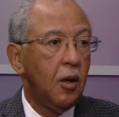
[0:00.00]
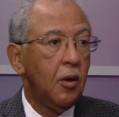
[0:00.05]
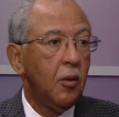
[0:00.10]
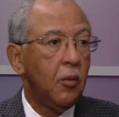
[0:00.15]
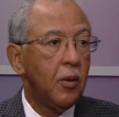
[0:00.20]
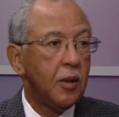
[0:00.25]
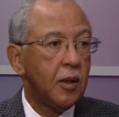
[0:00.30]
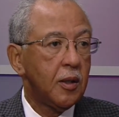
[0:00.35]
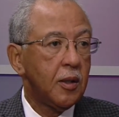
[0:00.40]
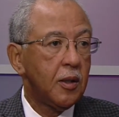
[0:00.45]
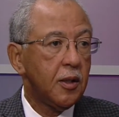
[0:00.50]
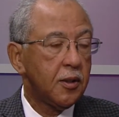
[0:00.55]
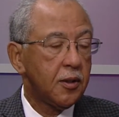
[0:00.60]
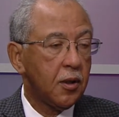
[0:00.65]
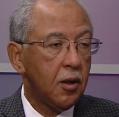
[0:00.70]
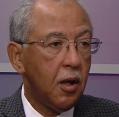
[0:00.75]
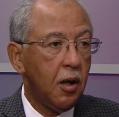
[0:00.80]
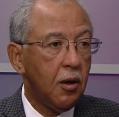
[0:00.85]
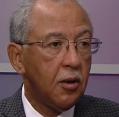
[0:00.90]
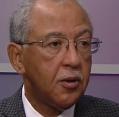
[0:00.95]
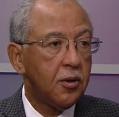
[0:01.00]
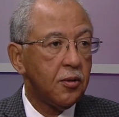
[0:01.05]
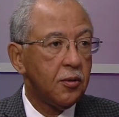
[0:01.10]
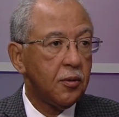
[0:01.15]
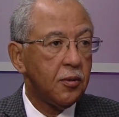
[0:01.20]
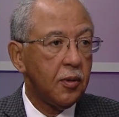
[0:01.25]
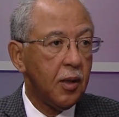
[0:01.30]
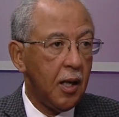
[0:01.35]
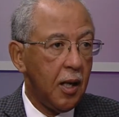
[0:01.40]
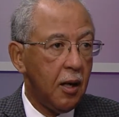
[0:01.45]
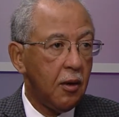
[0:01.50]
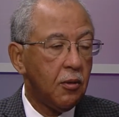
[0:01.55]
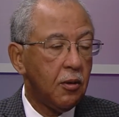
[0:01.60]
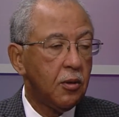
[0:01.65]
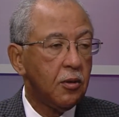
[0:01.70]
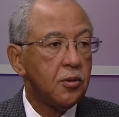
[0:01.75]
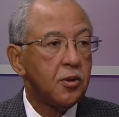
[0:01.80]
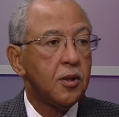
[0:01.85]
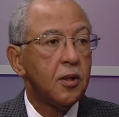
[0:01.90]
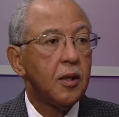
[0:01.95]
When the disc also
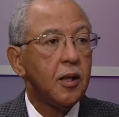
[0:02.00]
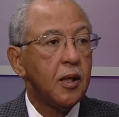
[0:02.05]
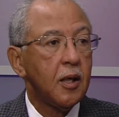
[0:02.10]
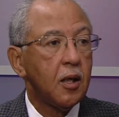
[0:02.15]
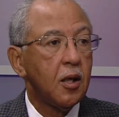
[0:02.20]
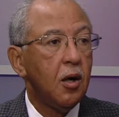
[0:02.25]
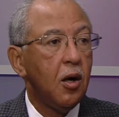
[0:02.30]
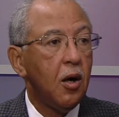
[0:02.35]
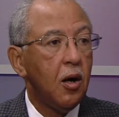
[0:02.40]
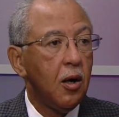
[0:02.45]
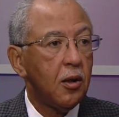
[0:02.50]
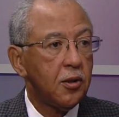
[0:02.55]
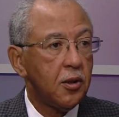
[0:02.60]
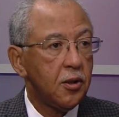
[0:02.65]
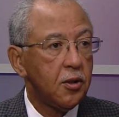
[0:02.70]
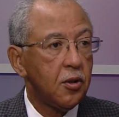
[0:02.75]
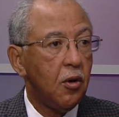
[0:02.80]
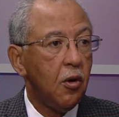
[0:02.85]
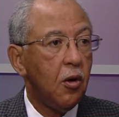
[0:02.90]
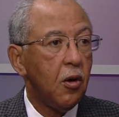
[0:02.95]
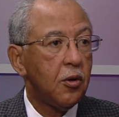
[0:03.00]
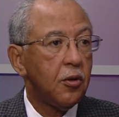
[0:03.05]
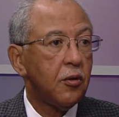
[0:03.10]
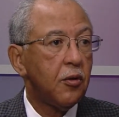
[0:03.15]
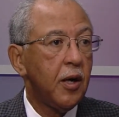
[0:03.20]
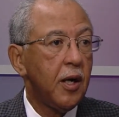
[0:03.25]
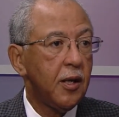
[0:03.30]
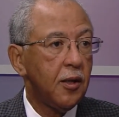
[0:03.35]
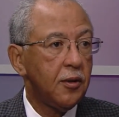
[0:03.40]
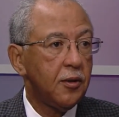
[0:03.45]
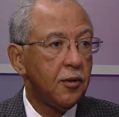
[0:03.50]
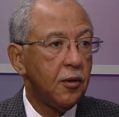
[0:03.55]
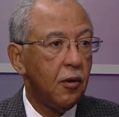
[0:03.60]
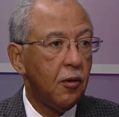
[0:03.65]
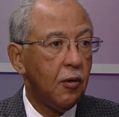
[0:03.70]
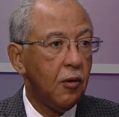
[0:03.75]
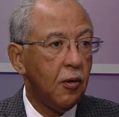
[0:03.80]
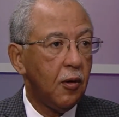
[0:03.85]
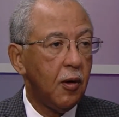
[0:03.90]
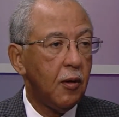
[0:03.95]
narrows, it causes arthritis,
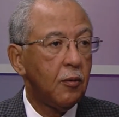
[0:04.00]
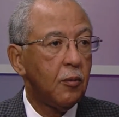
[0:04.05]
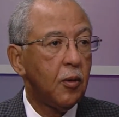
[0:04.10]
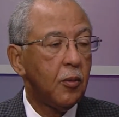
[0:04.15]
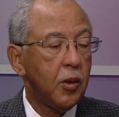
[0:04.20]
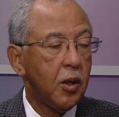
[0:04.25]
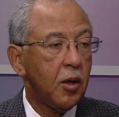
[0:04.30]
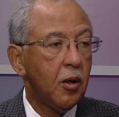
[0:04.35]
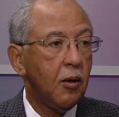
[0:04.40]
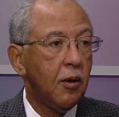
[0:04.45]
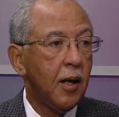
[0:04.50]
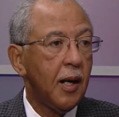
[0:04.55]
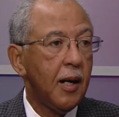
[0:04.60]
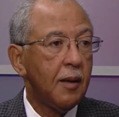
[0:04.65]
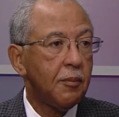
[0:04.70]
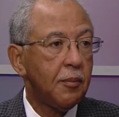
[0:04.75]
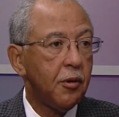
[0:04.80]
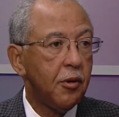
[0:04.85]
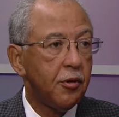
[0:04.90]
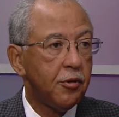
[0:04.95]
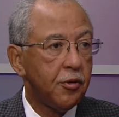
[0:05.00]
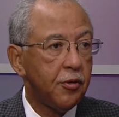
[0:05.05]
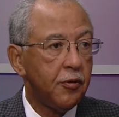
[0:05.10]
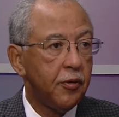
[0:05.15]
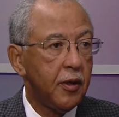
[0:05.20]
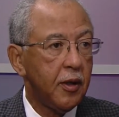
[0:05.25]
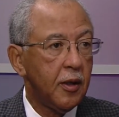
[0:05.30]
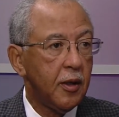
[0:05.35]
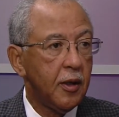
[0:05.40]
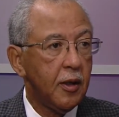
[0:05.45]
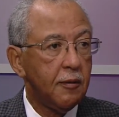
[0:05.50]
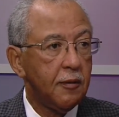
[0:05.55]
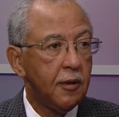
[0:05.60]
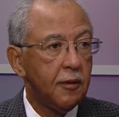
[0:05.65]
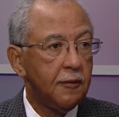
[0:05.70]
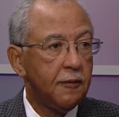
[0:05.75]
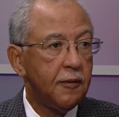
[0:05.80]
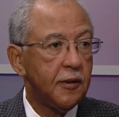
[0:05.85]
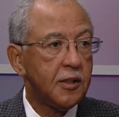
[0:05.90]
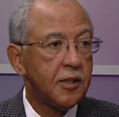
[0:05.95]
or what we call hypertrophy of the
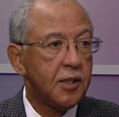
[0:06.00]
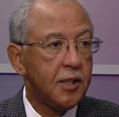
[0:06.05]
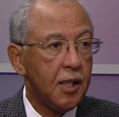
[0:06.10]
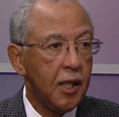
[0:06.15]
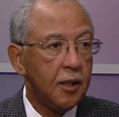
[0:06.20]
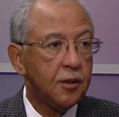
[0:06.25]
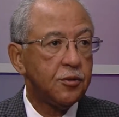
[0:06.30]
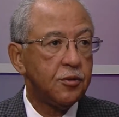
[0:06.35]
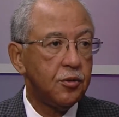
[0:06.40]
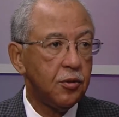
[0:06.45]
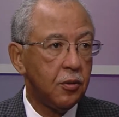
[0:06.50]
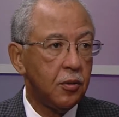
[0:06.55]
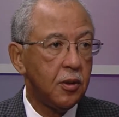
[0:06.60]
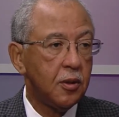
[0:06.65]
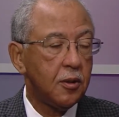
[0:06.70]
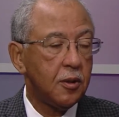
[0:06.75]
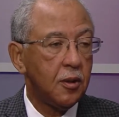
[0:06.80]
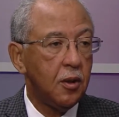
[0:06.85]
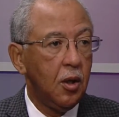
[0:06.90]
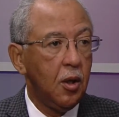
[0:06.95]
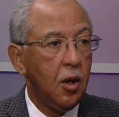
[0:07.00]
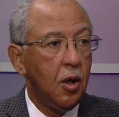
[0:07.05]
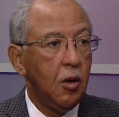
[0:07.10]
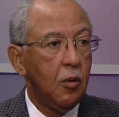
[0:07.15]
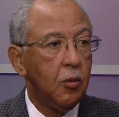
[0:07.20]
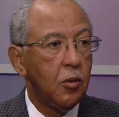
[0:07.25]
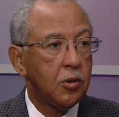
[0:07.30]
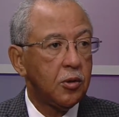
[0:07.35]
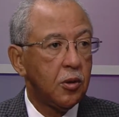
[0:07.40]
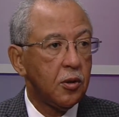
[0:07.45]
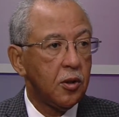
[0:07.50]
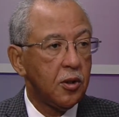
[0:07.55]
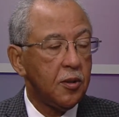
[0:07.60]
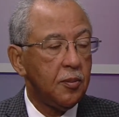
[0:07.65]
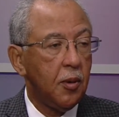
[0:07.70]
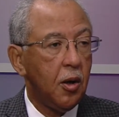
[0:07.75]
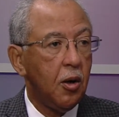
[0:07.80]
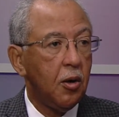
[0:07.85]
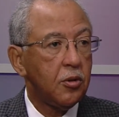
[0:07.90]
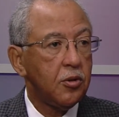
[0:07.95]
facet joints, which are the
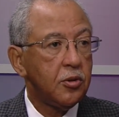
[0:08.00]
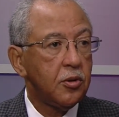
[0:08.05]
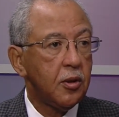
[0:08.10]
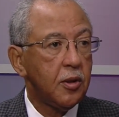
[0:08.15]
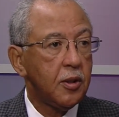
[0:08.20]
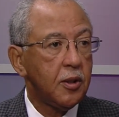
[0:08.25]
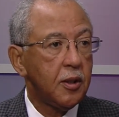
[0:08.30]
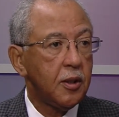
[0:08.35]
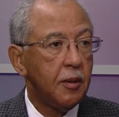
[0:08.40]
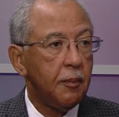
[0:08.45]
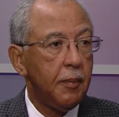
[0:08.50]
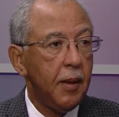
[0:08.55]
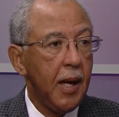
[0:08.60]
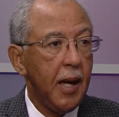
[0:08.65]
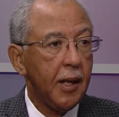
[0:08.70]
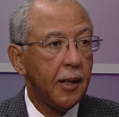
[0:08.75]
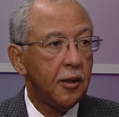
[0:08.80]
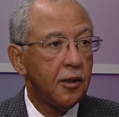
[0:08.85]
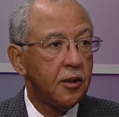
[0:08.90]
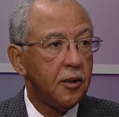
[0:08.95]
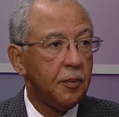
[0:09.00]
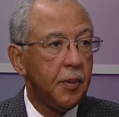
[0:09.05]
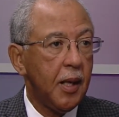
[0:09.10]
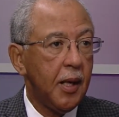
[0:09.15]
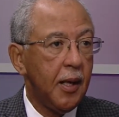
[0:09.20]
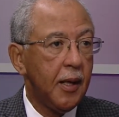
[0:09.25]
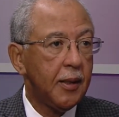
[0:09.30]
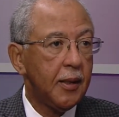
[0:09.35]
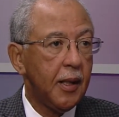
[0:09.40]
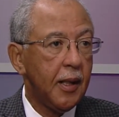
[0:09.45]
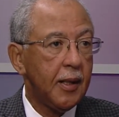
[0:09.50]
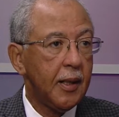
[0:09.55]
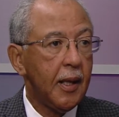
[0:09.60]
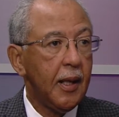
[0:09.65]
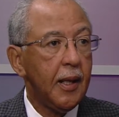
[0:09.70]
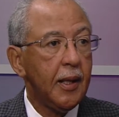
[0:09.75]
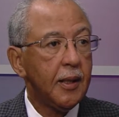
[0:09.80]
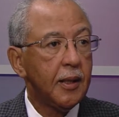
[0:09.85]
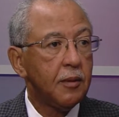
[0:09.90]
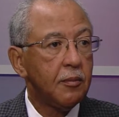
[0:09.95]
small joints in the back of the spine that
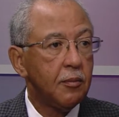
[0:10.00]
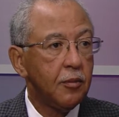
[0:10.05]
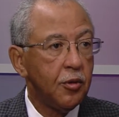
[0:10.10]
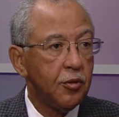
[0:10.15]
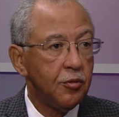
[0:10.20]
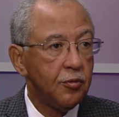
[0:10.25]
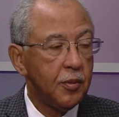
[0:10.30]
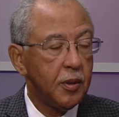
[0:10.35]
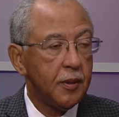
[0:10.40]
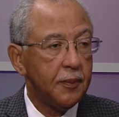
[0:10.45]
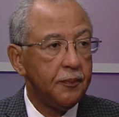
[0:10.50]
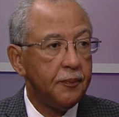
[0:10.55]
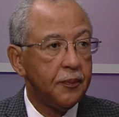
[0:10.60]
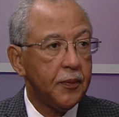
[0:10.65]
aid in movement.